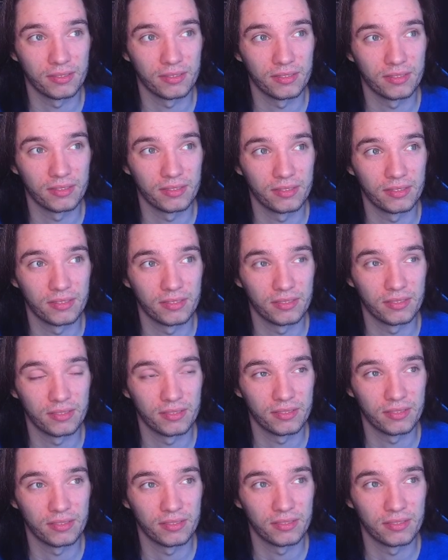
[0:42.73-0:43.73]

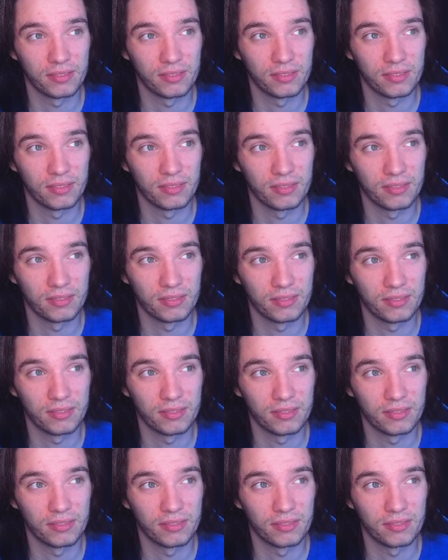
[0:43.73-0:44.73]

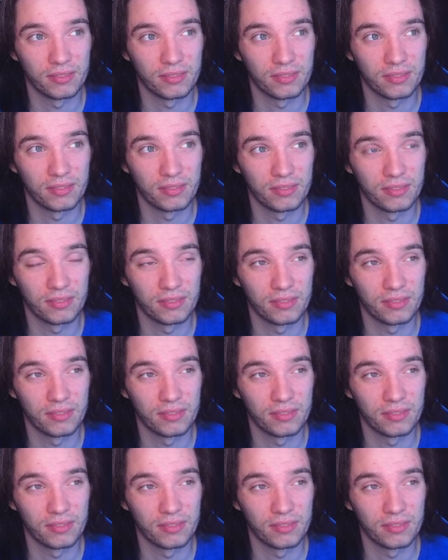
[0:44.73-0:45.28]
No one is speaking in this clip.